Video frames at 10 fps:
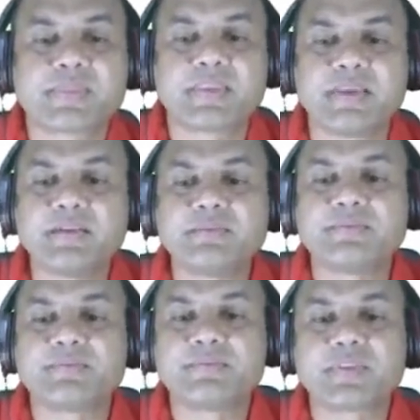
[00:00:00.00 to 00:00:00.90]
Yeah.
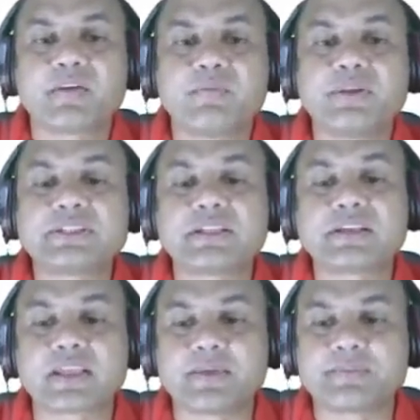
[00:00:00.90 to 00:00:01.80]
Which are the
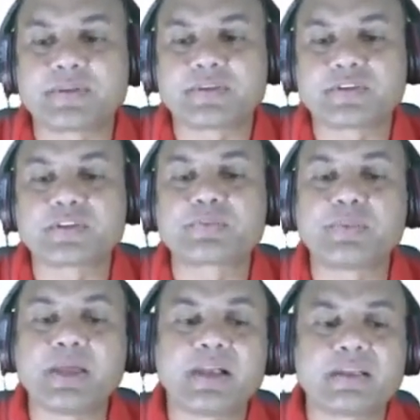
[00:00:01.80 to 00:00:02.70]
types? So,
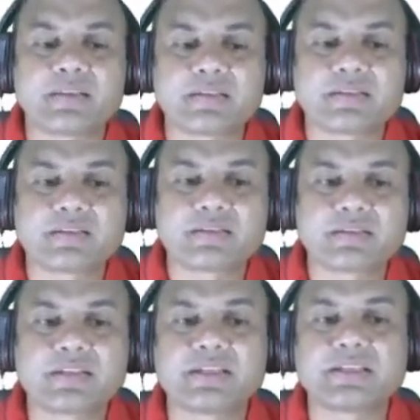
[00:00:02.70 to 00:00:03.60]
spade,
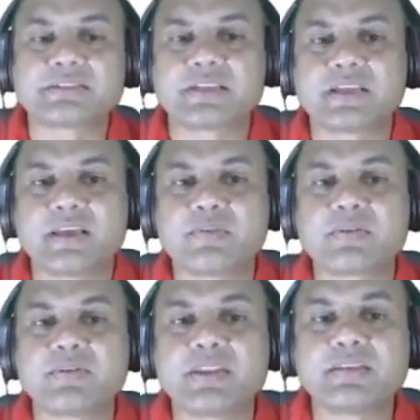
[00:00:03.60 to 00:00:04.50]
this,
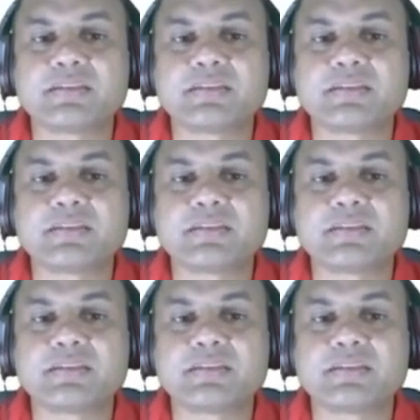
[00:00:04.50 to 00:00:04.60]
everyone.